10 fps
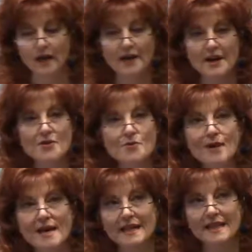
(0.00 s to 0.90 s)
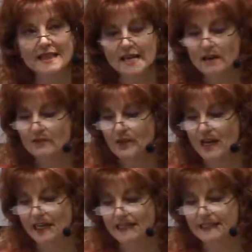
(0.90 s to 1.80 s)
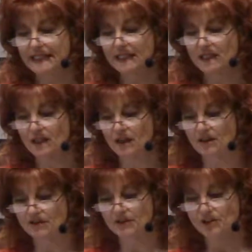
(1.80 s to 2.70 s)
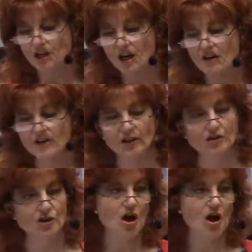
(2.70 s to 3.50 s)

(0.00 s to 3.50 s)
Another way to think of the idea of love and